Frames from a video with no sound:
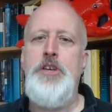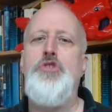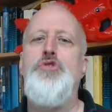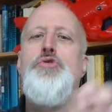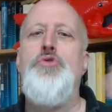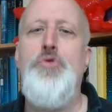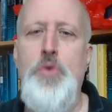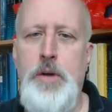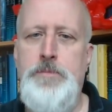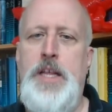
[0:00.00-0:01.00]

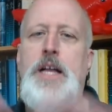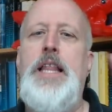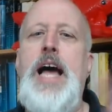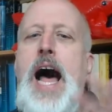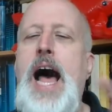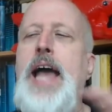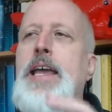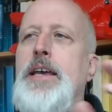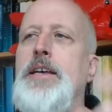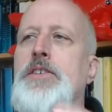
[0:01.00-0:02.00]
A lie
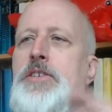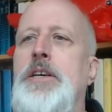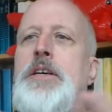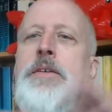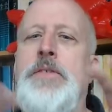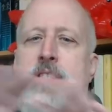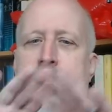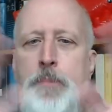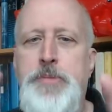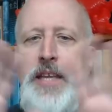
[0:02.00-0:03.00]
is
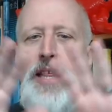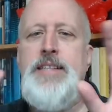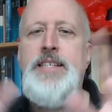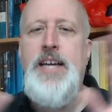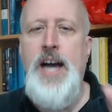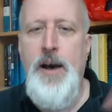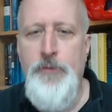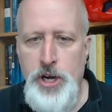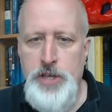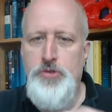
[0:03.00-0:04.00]
something that's
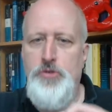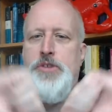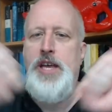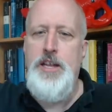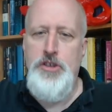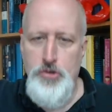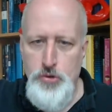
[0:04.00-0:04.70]
covering truth, and